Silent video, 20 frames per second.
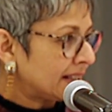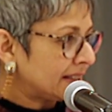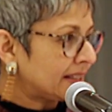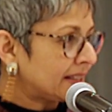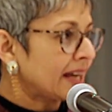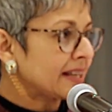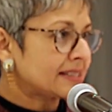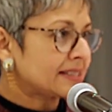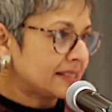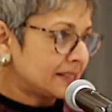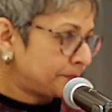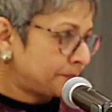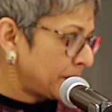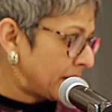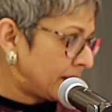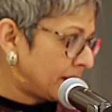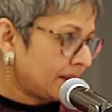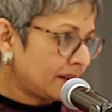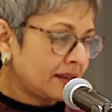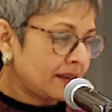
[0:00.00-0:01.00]
that is
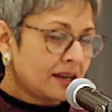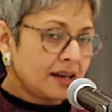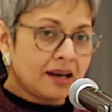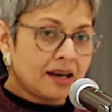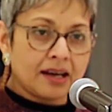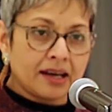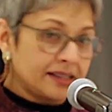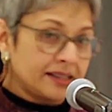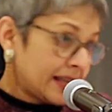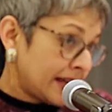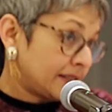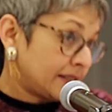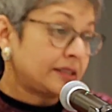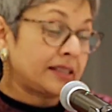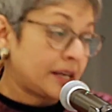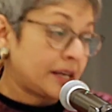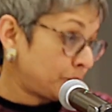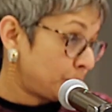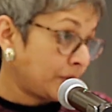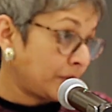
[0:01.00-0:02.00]
being
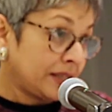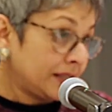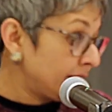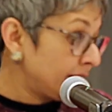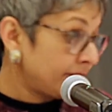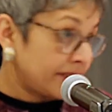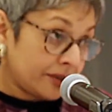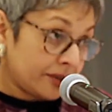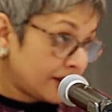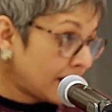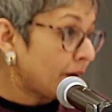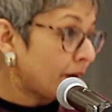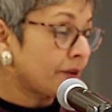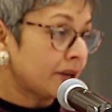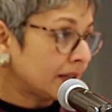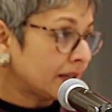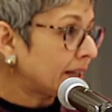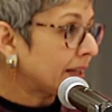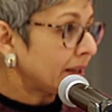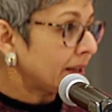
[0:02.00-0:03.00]
that we live in
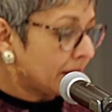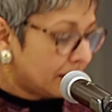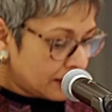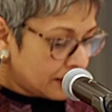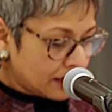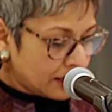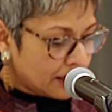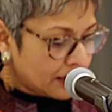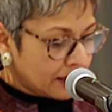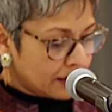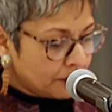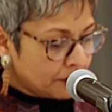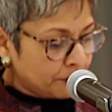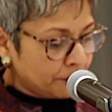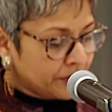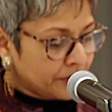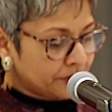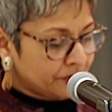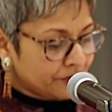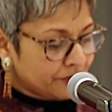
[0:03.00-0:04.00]
currently
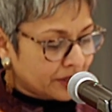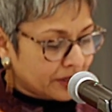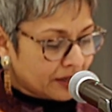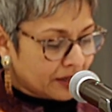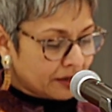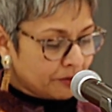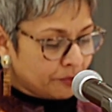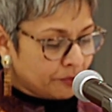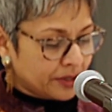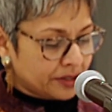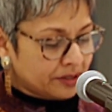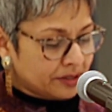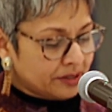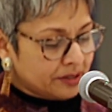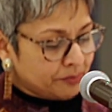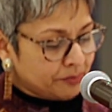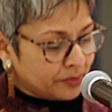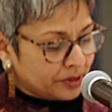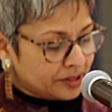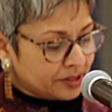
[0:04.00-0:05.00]

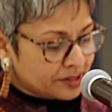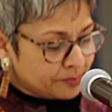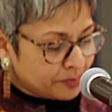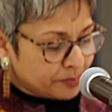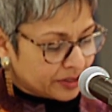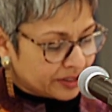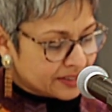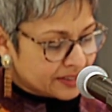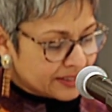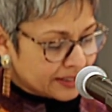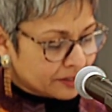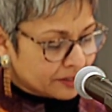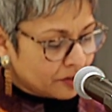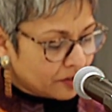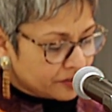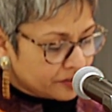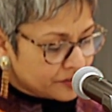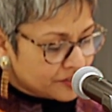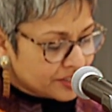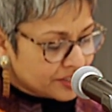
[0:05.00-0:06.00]
with
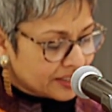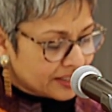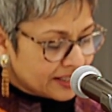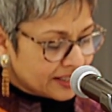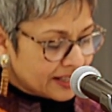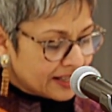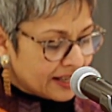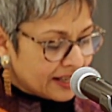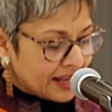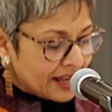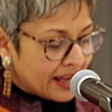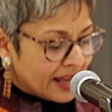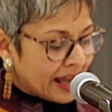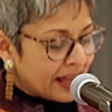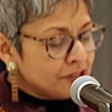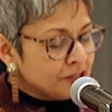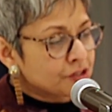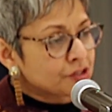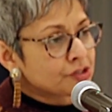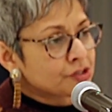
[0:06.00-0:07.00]
technology.
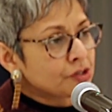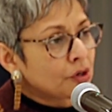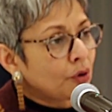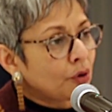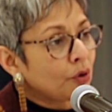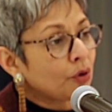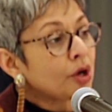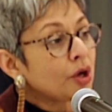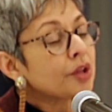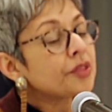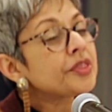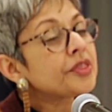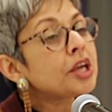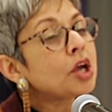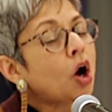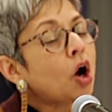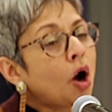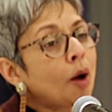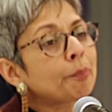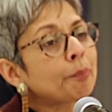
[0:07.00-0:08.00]
And so
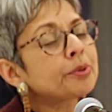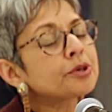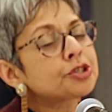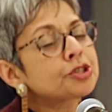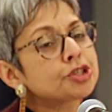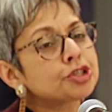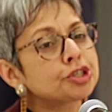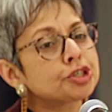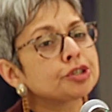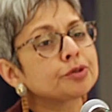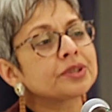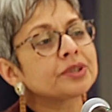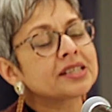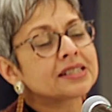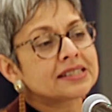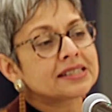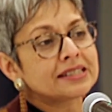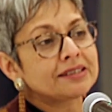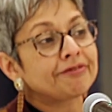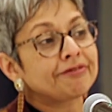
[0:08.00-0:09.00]
the
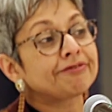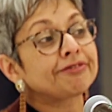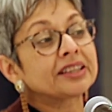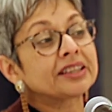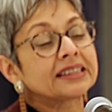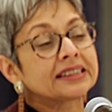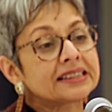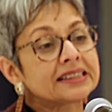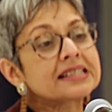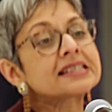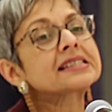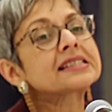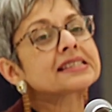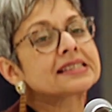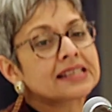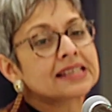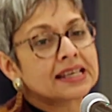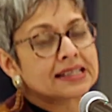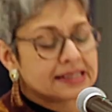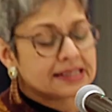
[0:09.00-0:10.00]
opportunity for
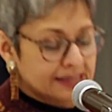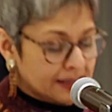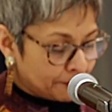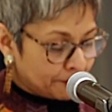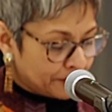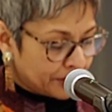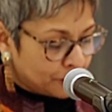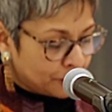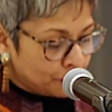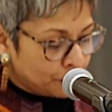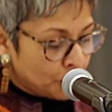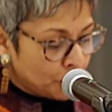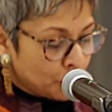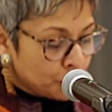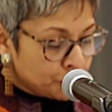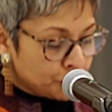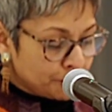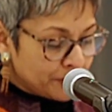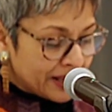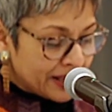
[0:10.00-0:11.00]
this
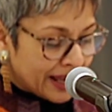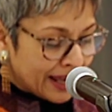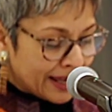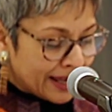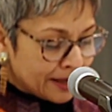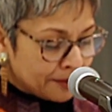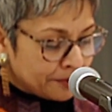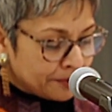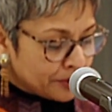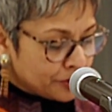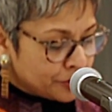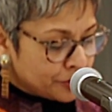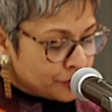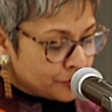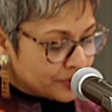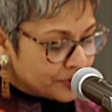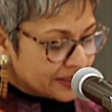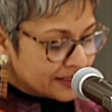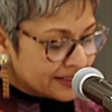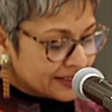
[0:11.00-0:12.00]
CSW to be able
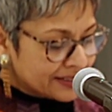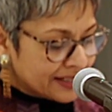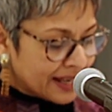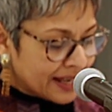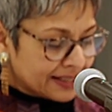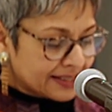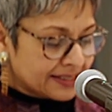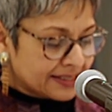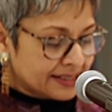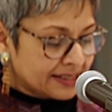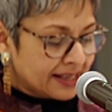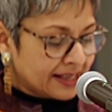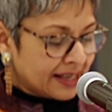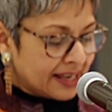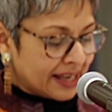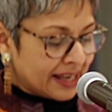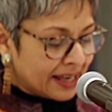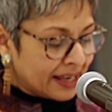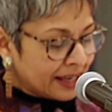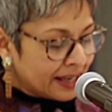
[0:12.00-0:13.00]
to set
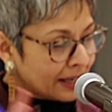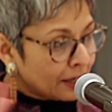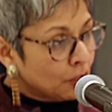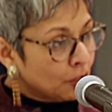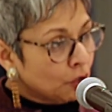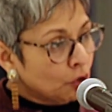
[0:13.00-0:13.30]
a